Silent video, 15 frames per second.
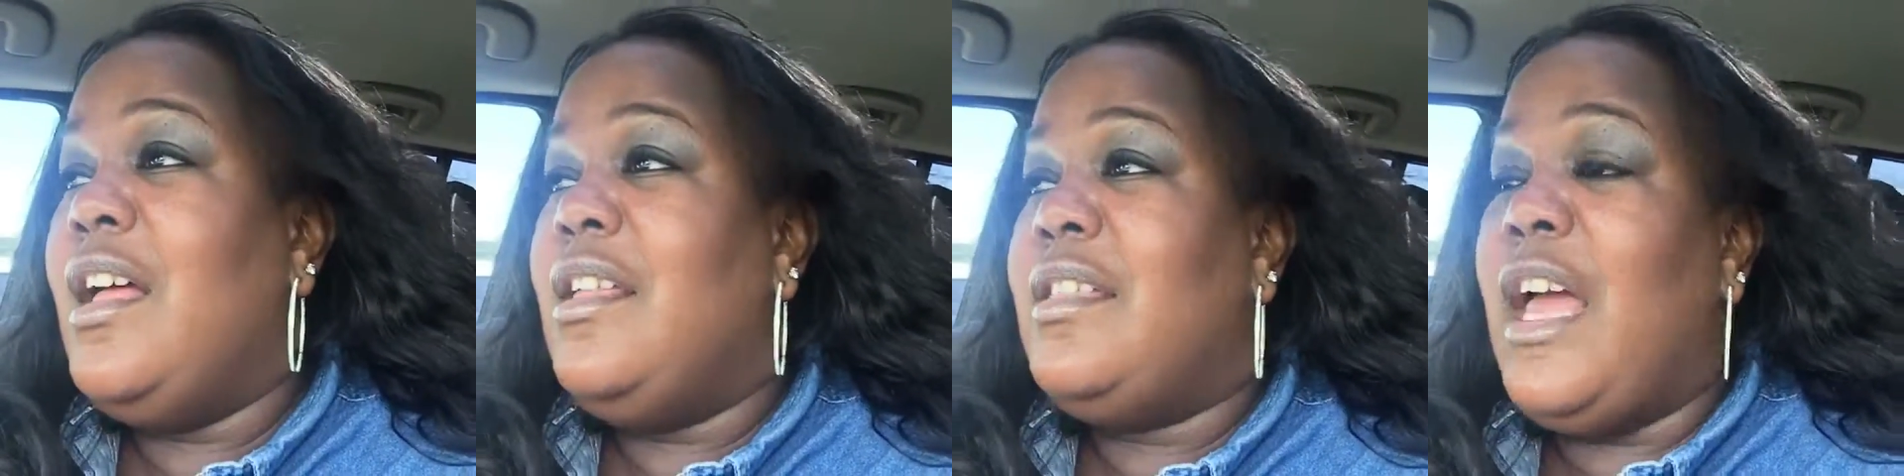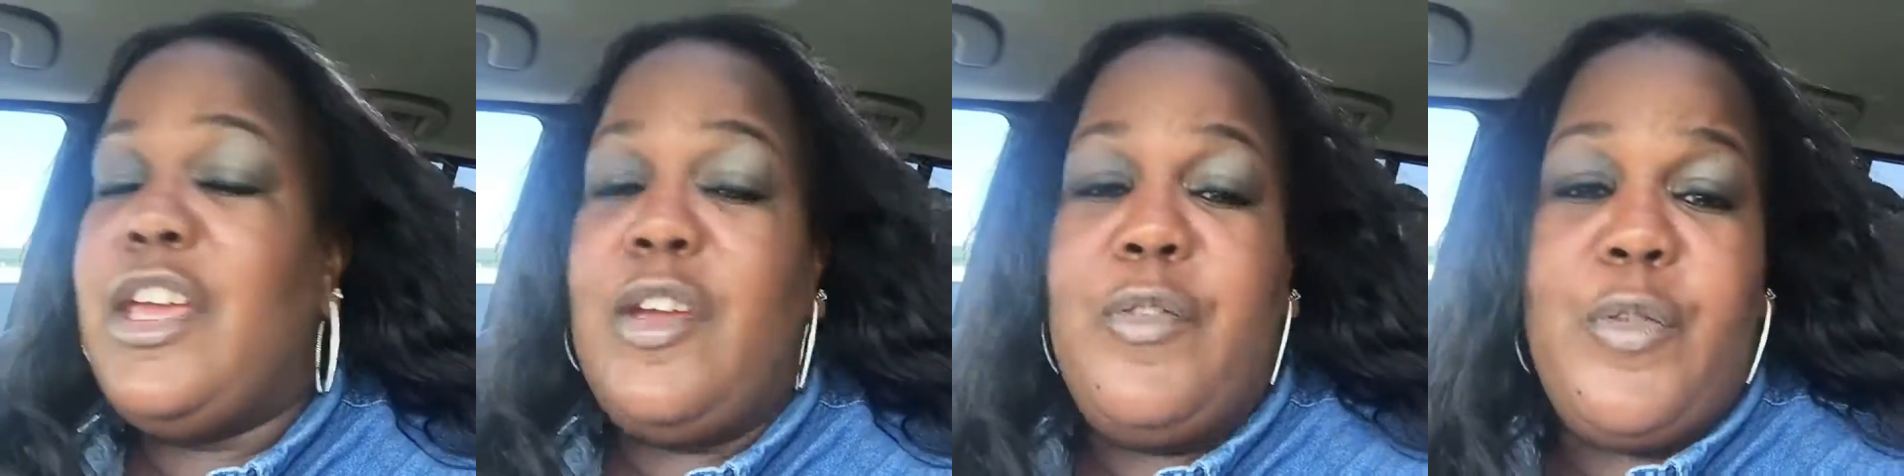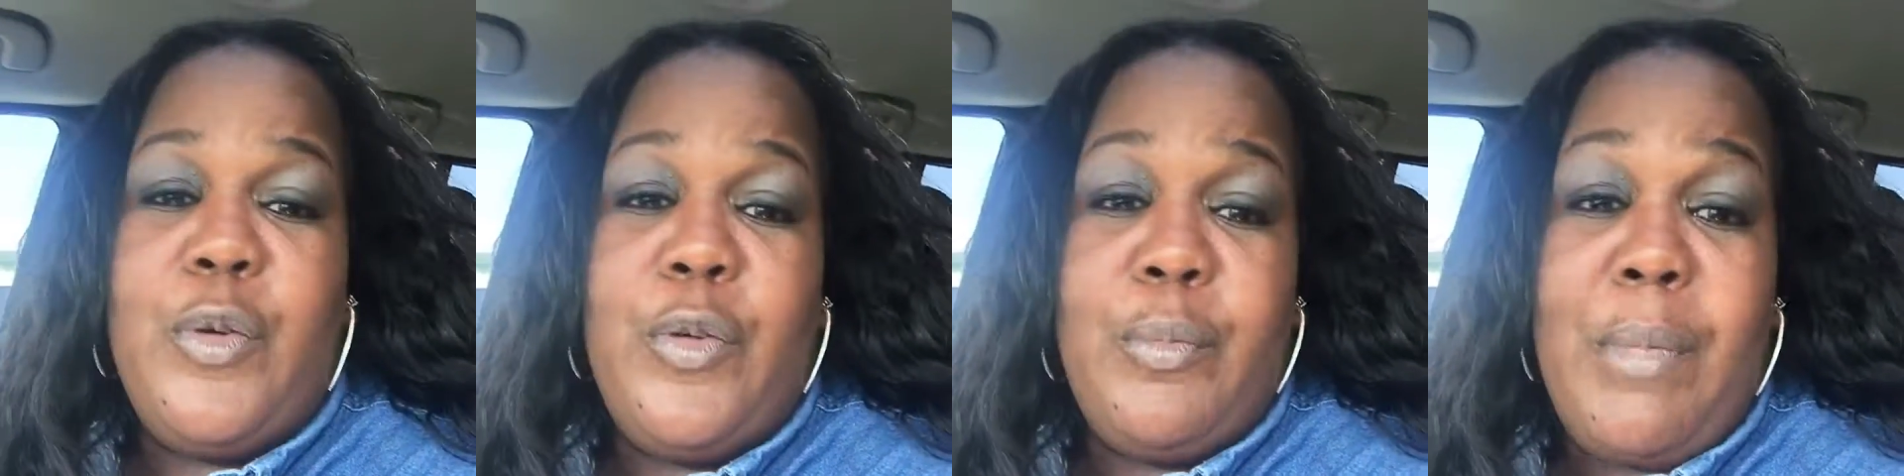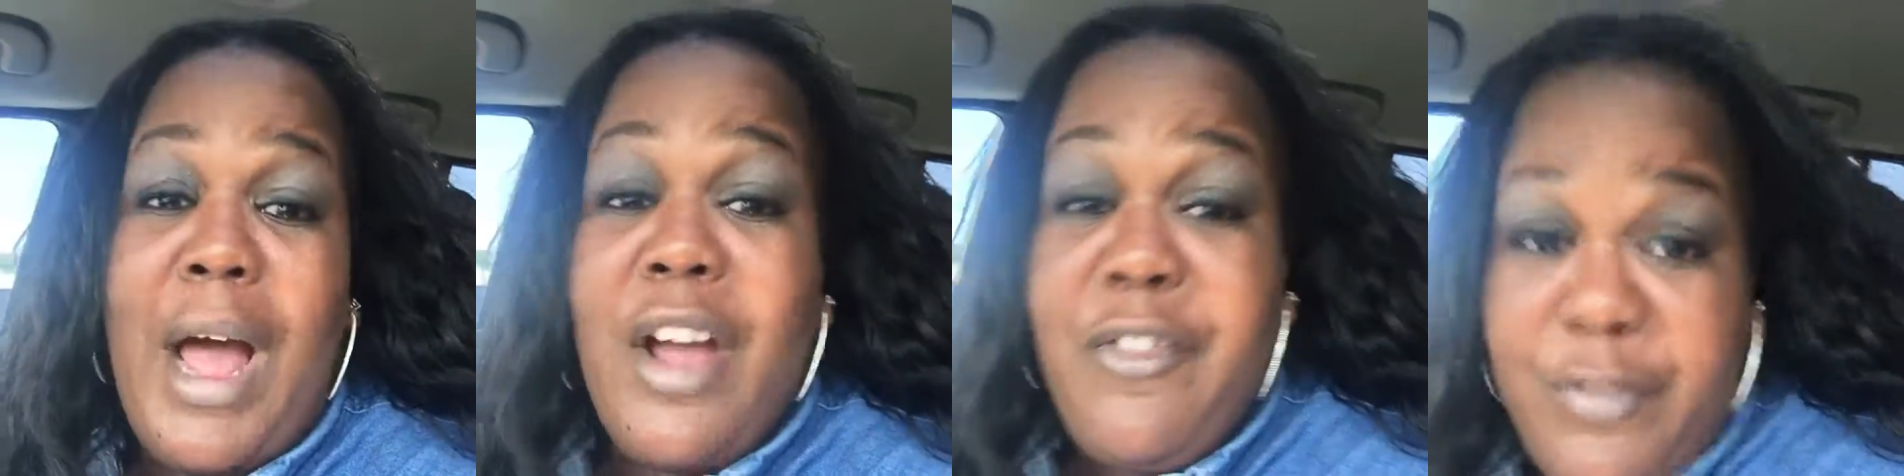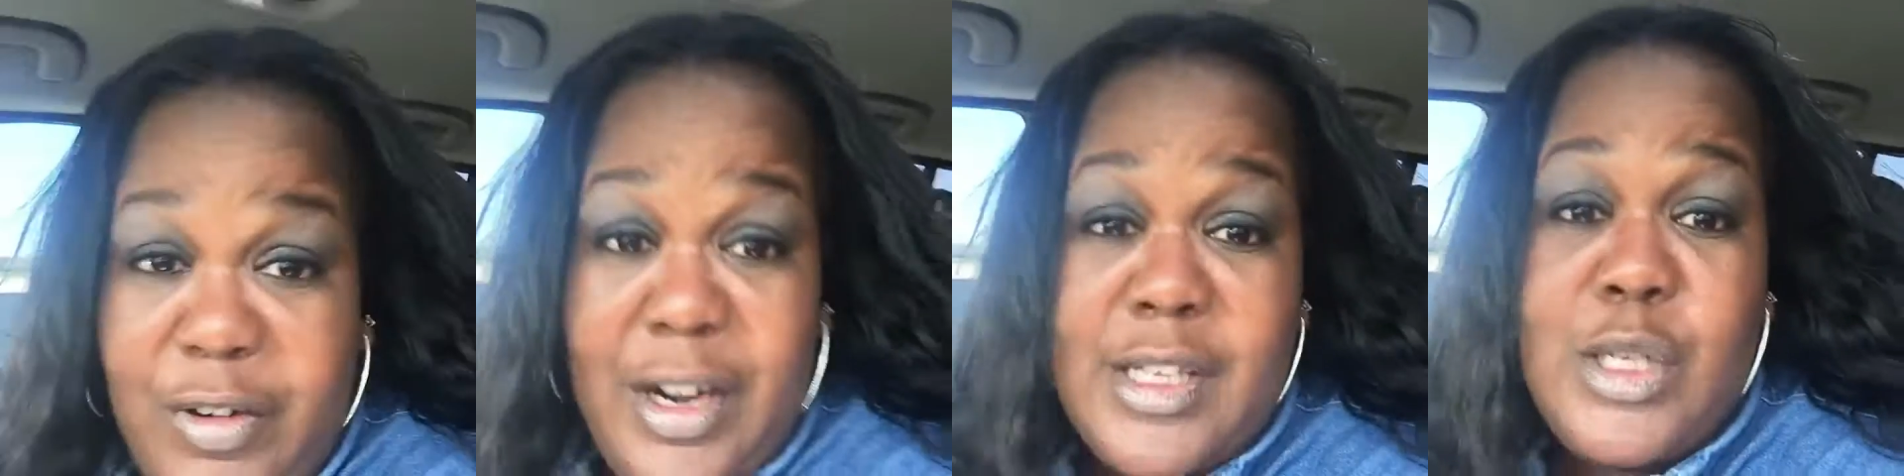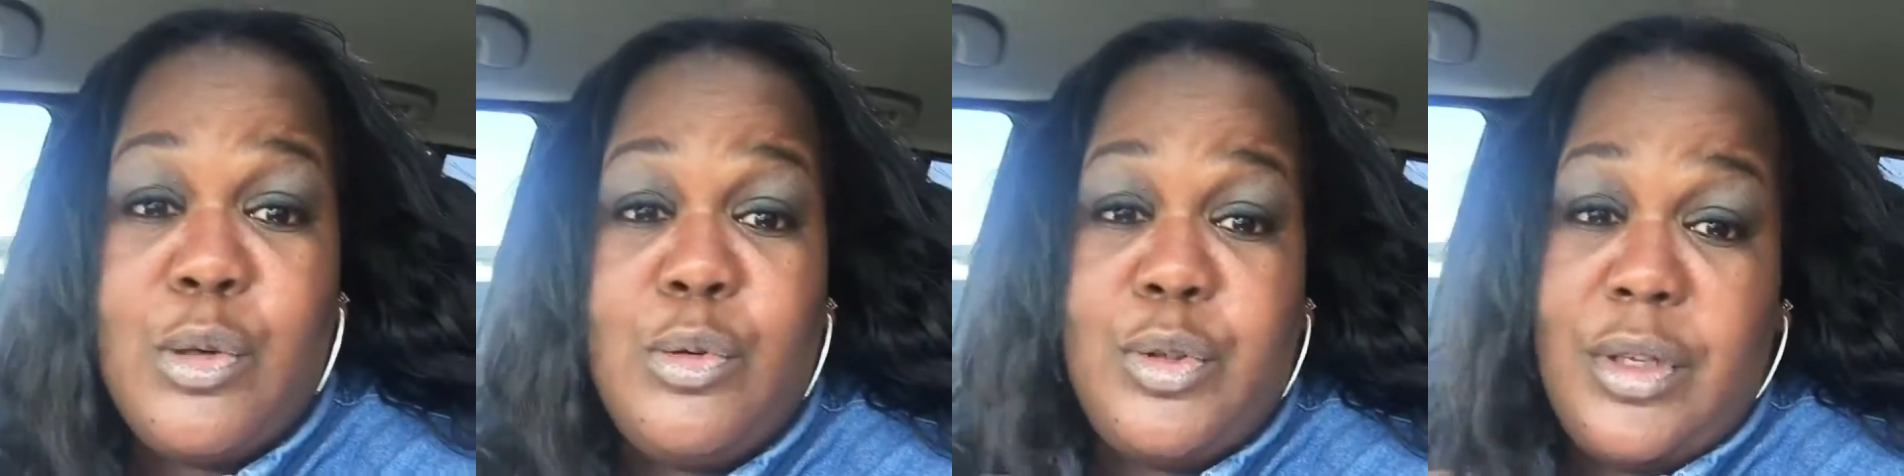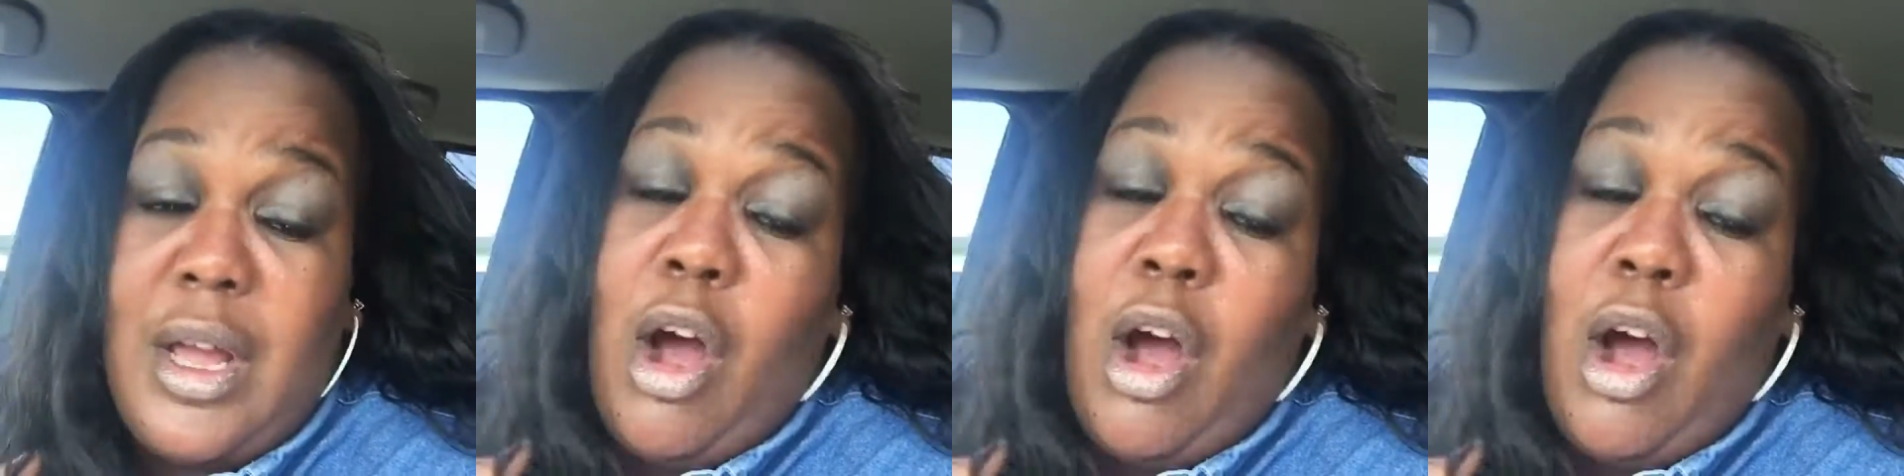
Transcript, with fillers: Thank you for my friends who